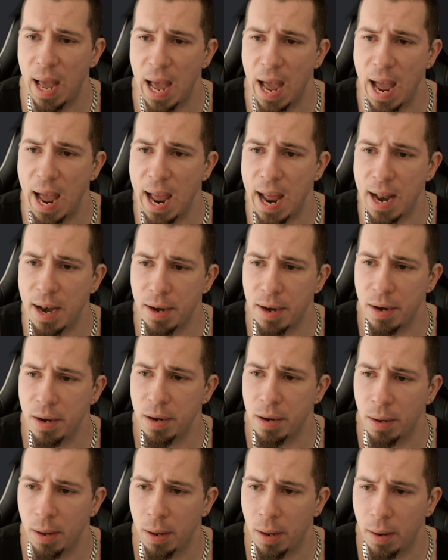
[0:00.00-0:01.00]

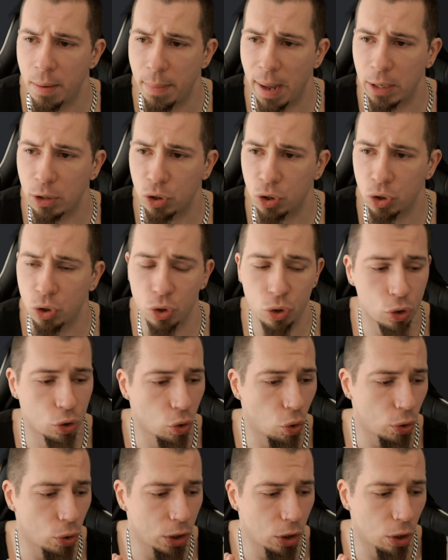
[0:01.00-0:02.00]
And make
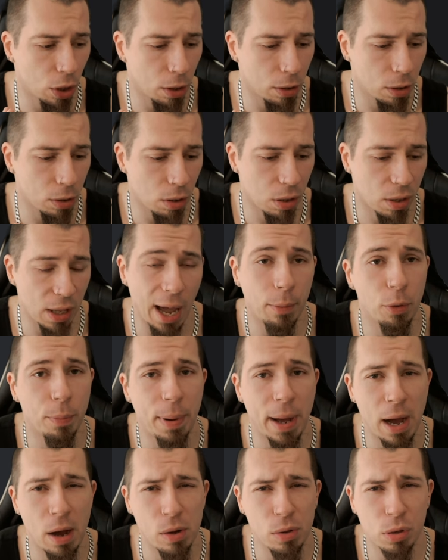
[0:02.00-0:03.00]
sure you got a stable
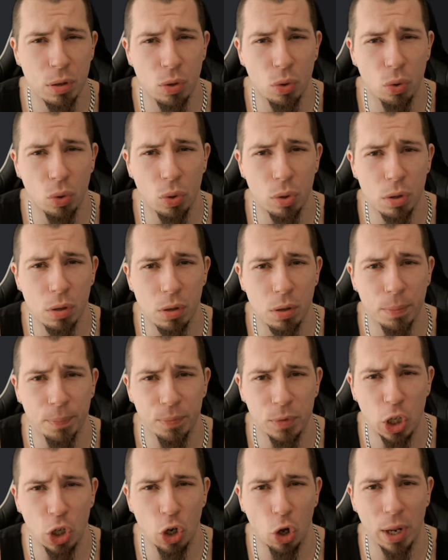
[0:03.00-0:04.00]
power source.
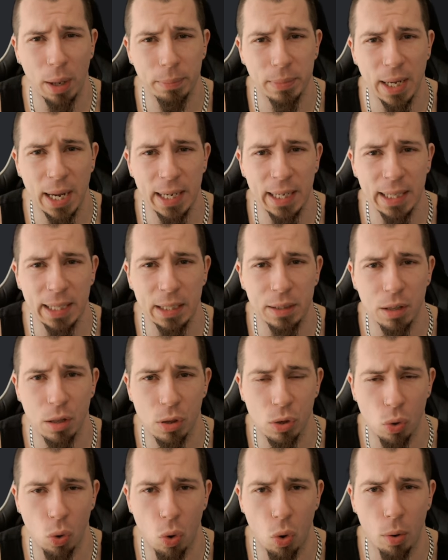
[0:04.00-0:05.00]
You're not updating in the
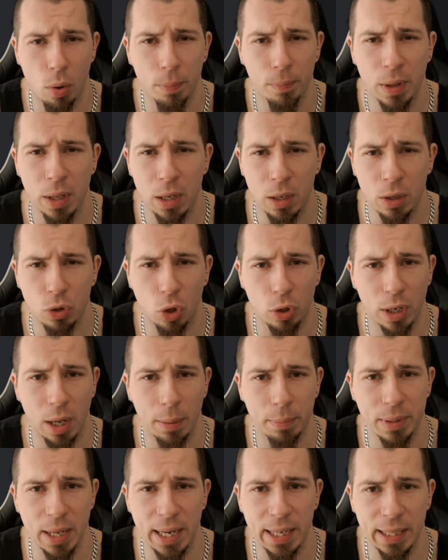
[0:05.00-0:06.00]
storm. Not
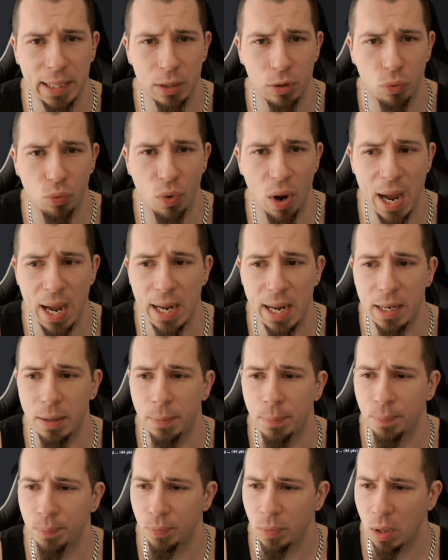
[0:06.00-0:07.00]
updating in the
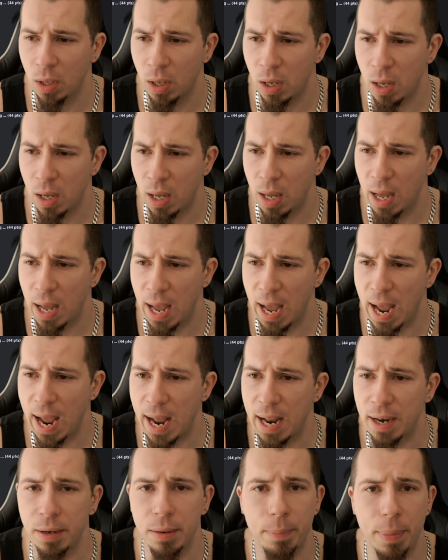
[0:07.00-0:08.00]
rain.
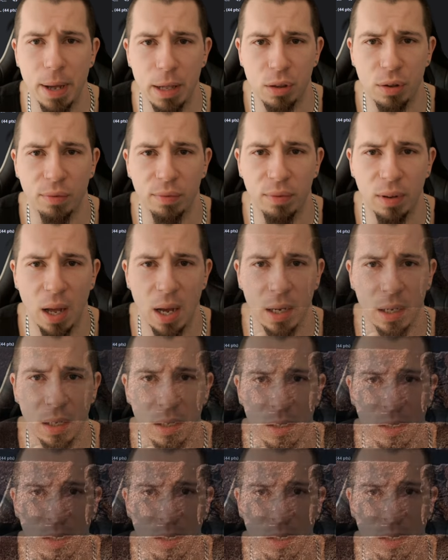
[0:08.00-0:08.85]
And best of luck.